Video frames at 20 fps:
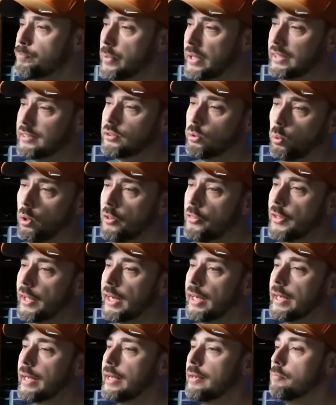because the one thing
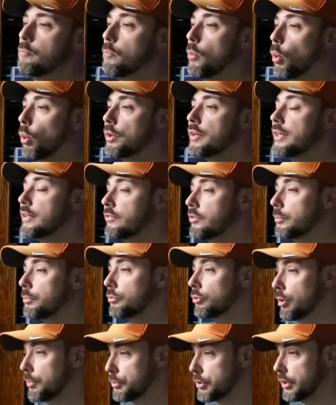I hate more than
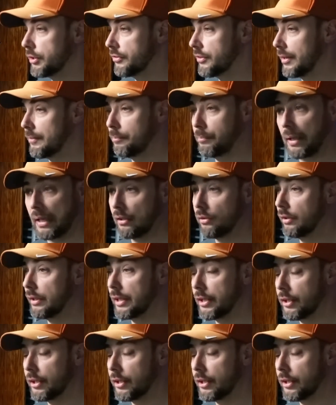subscriptions I barely